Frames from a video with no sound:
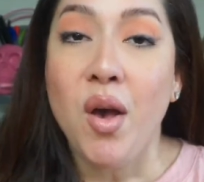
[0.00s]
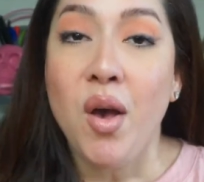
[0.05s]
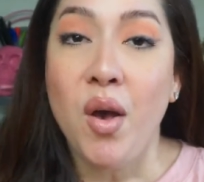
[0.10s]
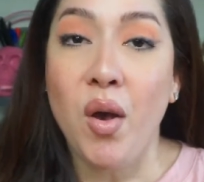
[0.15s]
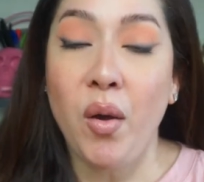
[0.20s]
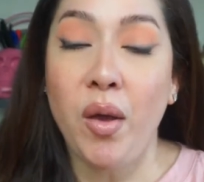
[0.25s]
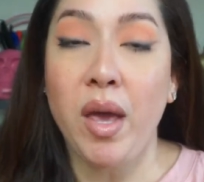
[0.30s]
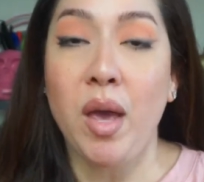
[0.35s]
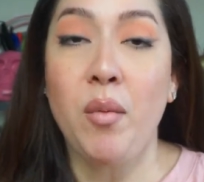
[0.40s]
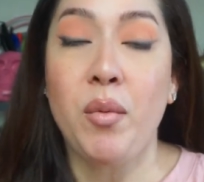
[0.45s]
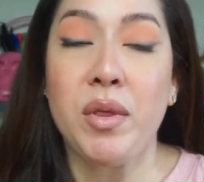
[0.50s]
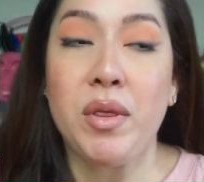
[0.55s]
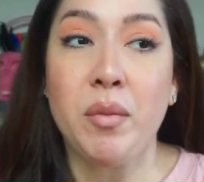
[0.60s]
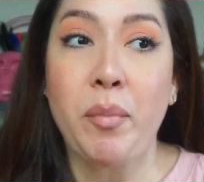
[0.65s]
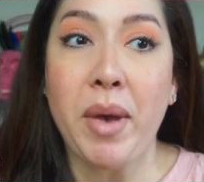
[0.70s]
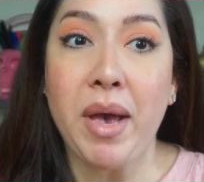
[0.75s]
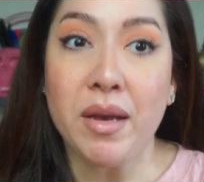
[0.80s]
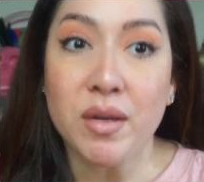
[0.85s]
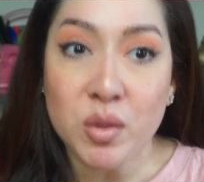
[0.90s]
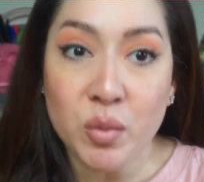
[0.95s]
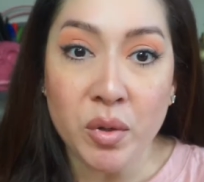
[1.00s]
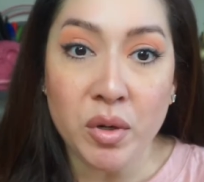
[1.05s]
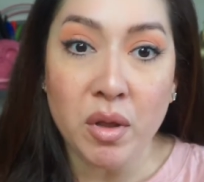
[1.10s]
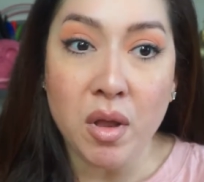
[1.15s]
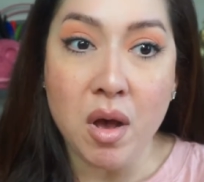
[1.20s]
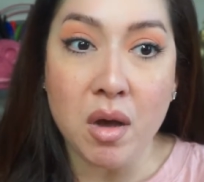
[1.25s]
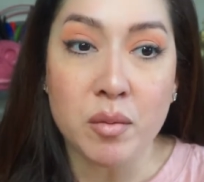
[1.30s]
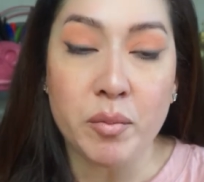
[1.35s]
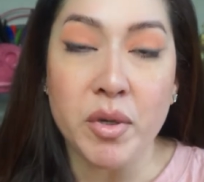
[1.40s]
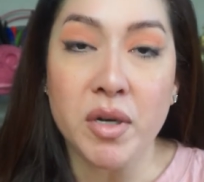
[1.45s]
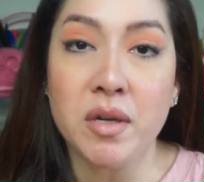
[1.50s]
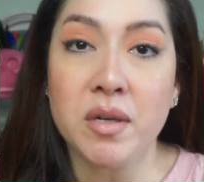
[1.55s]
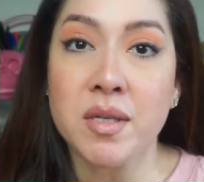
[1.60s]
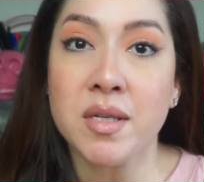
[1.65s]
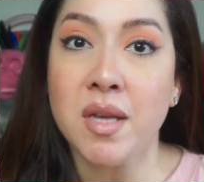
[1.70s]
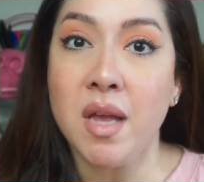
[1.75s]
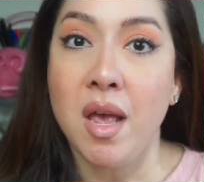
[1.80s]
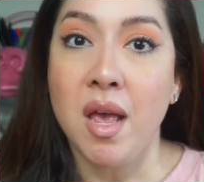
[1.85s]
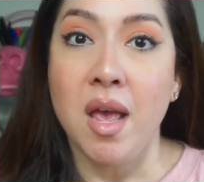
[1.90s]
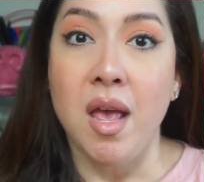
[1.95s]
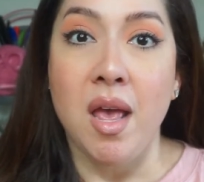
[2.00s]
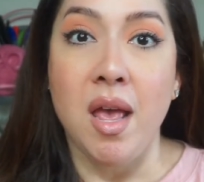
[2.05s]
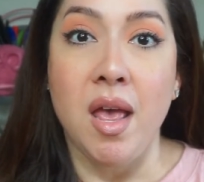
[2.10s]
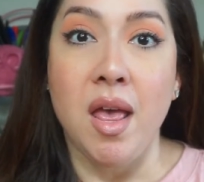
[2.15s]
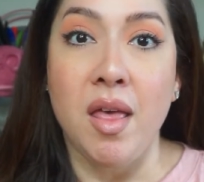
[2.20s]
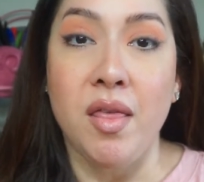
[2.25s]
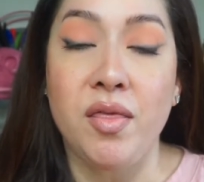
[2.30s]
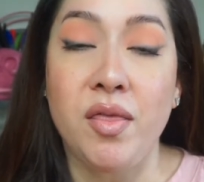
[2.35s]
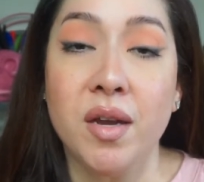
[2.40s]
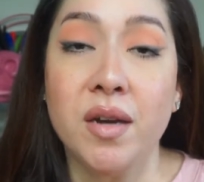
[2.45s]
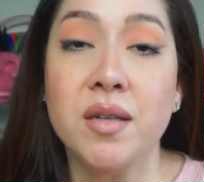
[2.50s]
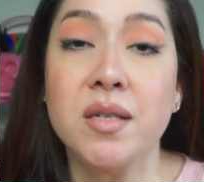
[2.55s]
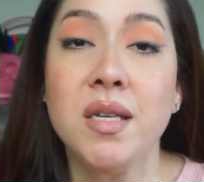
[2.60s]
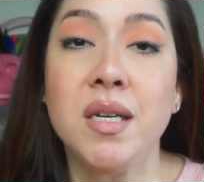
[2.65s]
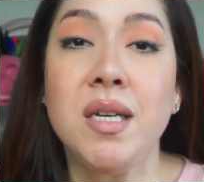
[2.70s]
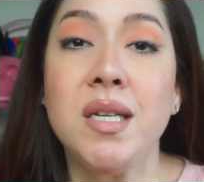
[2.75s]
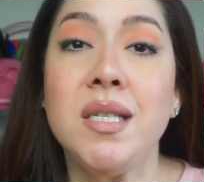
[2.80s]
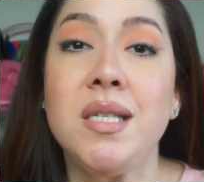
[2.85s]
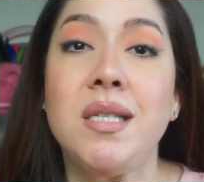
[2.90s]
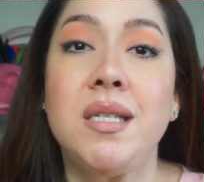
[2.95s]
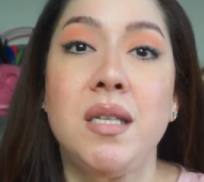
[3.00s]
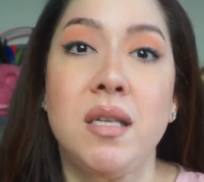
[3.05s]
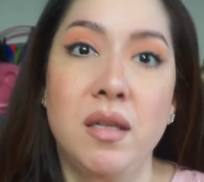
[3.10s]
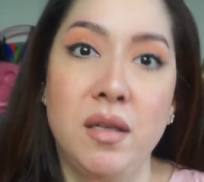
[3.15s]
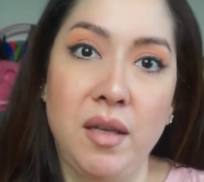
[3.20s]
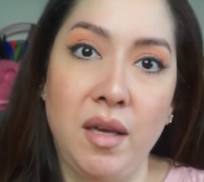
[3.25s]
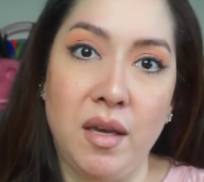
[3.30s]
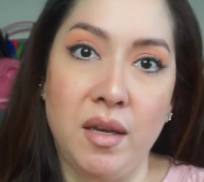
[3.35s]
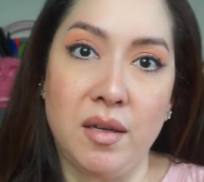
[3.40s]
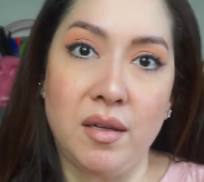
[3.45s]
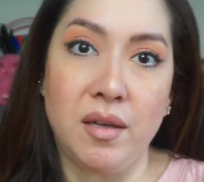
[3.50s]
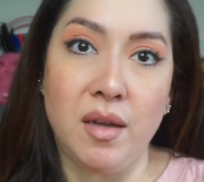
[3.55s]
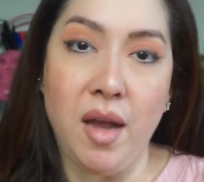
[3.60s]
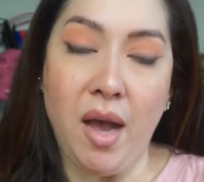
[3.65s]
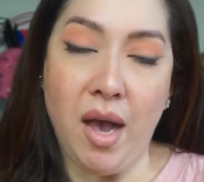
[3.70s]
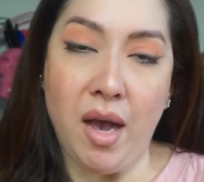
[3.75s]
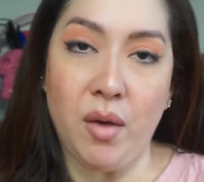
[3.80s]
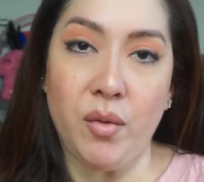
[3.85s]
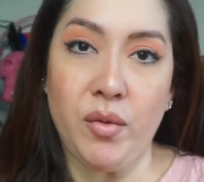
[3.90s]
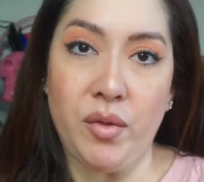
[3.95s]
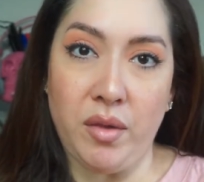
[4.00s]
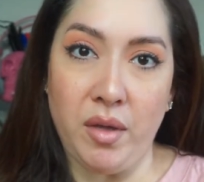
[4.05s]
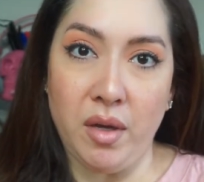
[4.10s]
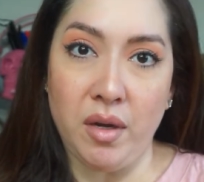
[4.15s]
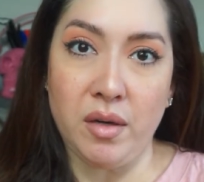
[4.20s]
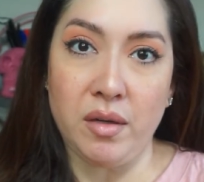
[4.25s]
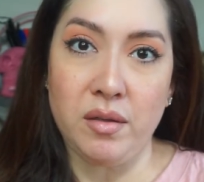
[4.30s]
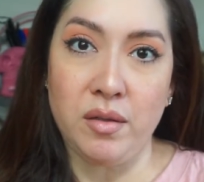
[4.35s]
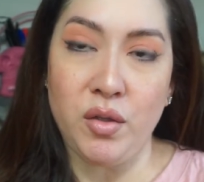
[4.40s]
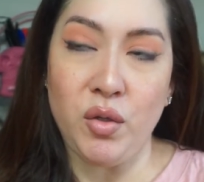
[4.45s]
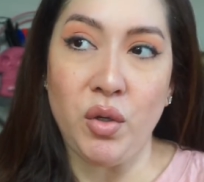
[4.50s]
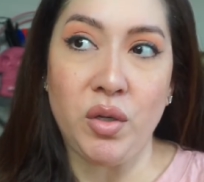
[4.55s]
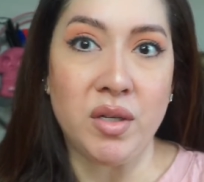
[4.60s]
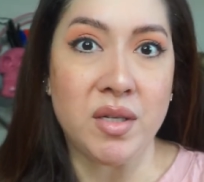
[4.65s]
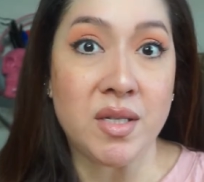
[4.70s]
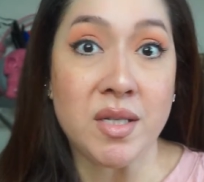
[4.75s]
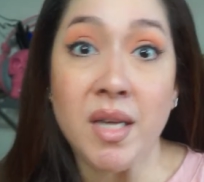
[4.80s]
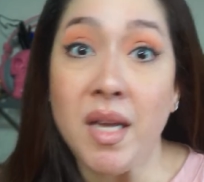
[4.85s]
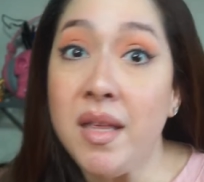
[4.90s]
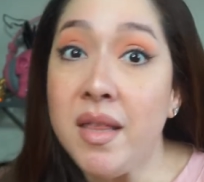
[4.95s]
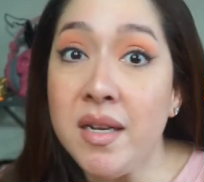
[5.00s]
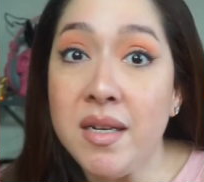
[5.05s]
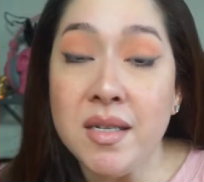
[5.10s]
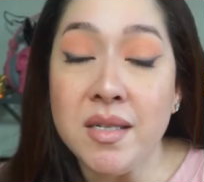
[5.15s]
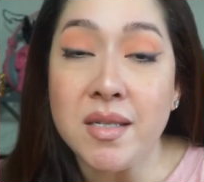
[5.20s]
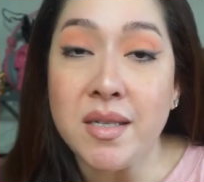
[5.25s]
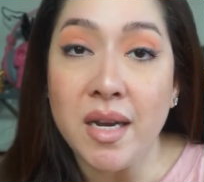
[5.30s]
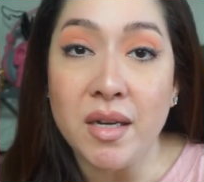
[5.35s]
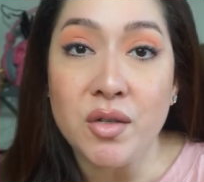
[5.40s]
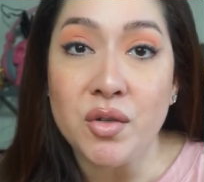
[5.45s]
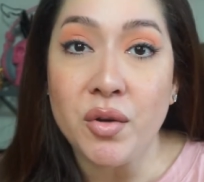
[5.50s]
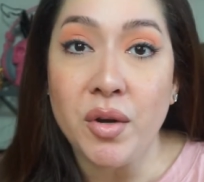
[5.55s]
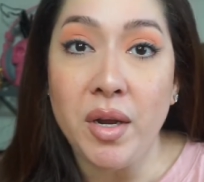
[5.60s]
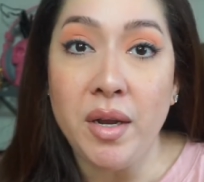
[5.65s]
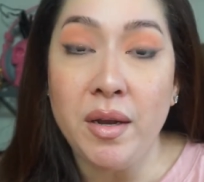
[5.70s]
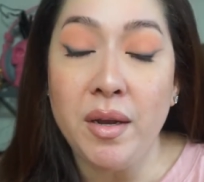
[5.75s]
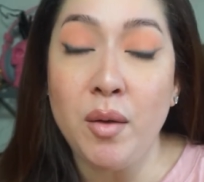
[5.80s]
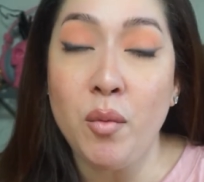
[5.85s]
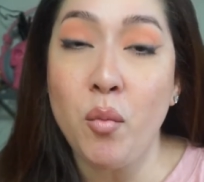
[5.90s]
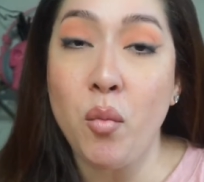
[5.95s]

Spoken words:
Okay, with the password log books, there's a gazillion out there. You could say that it's saturated.